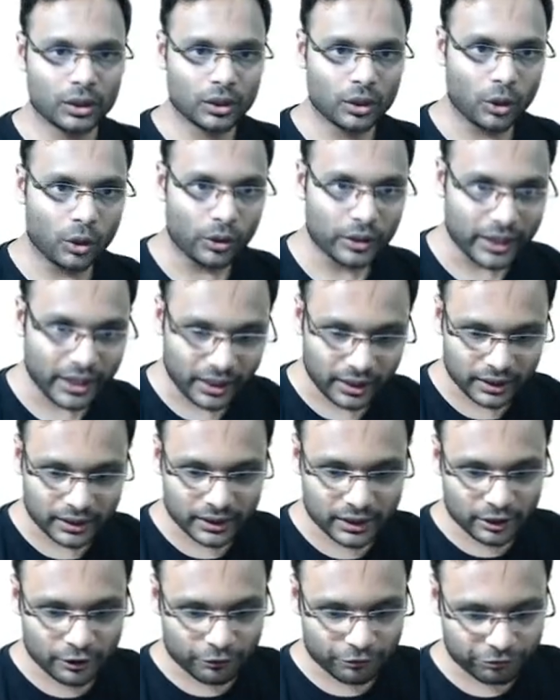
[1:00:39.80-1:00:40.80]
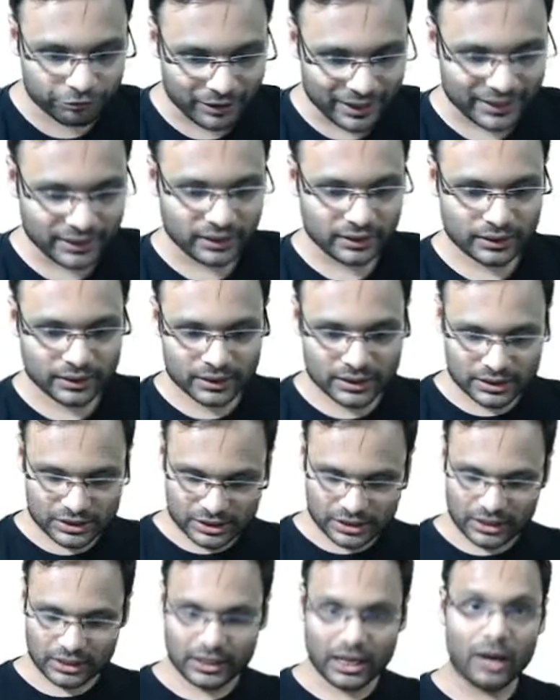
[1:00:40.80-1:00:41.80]
Okay, fine,
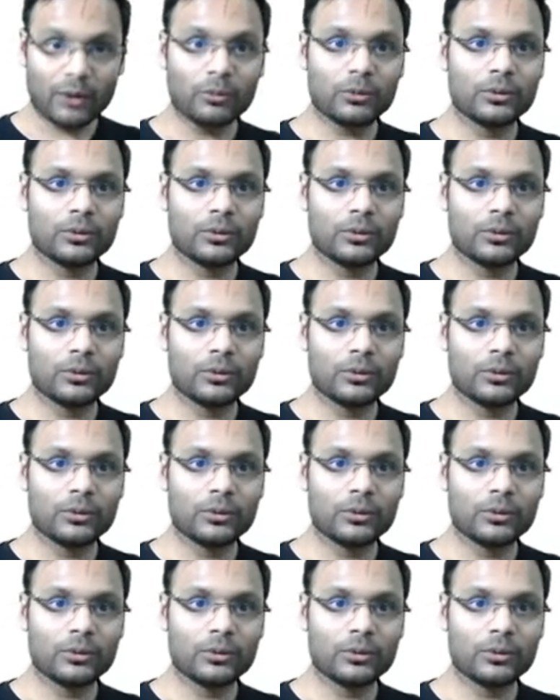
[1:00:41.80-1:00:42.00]
till now